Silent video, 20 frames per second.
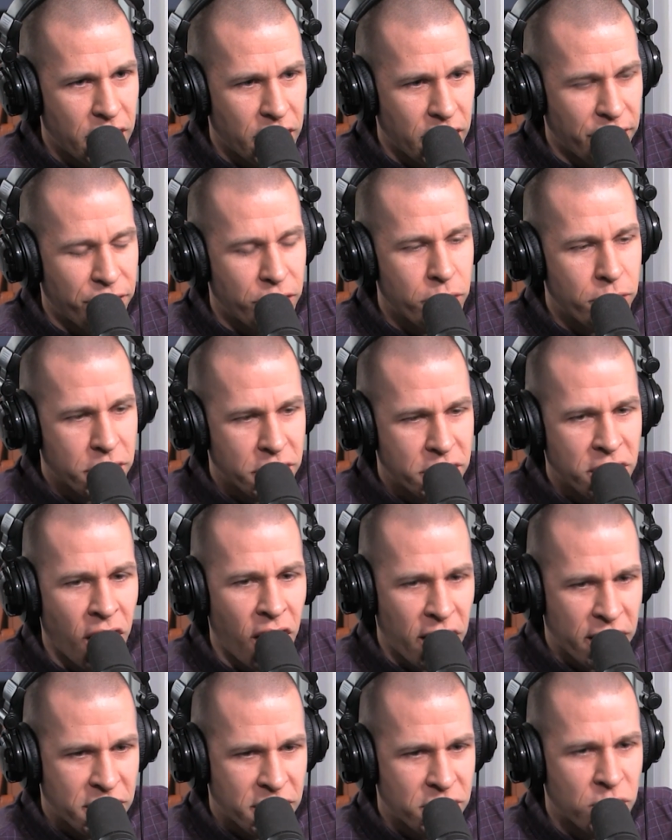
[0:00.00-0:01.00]
If you could
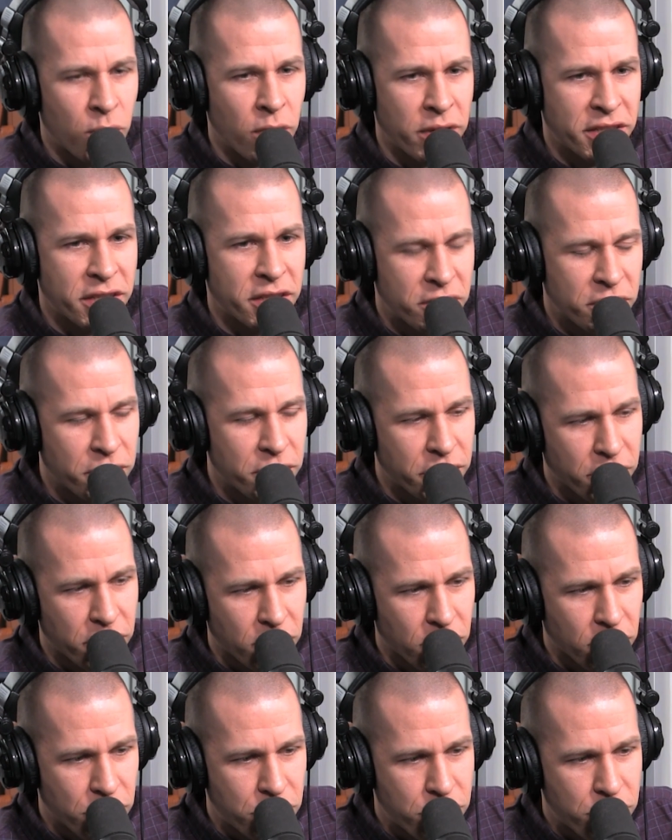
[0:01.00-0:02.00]
talk to 22
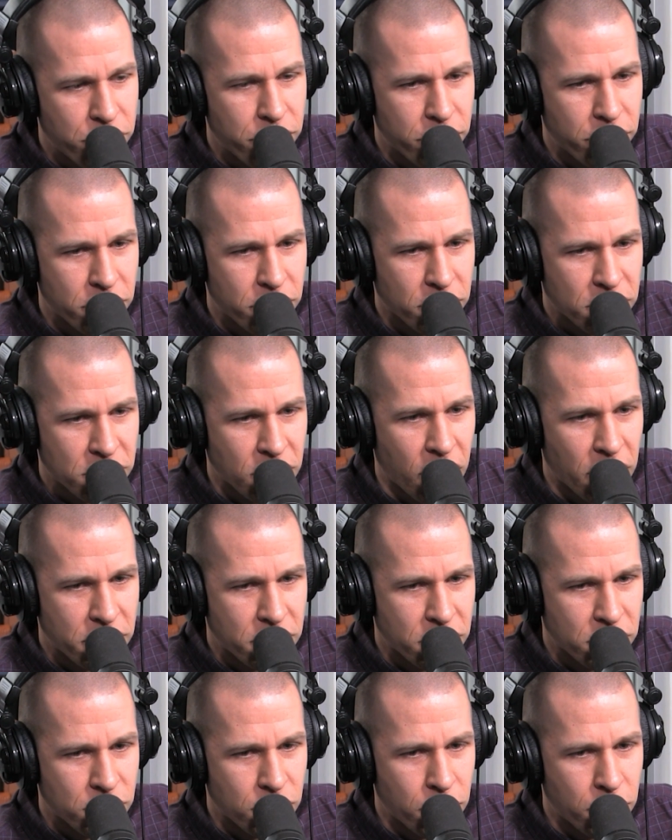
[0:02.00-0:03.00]
year old Junior Dos
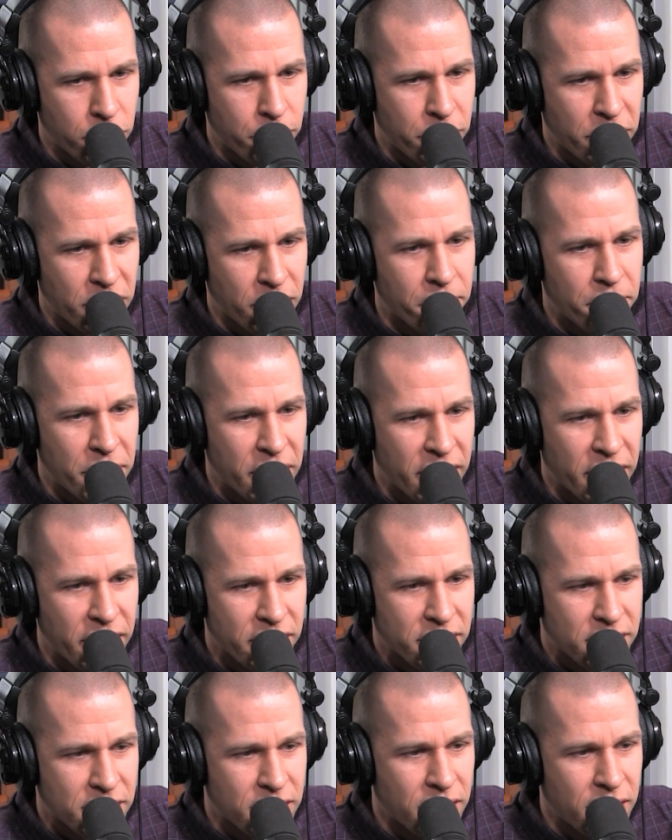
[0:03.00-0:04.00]
Santos, what would be the
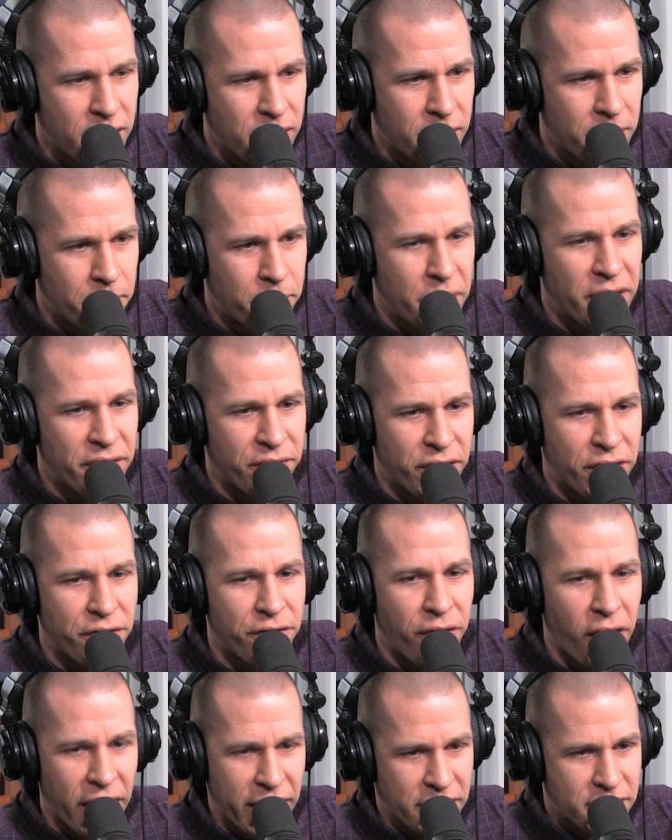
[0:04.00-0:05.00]
biggest bit of
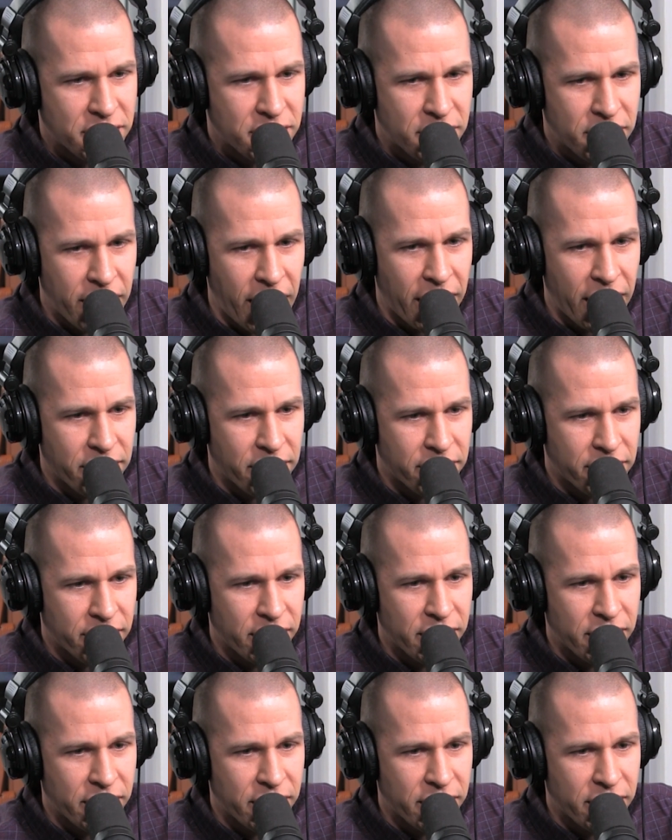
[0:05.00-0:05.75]
advice that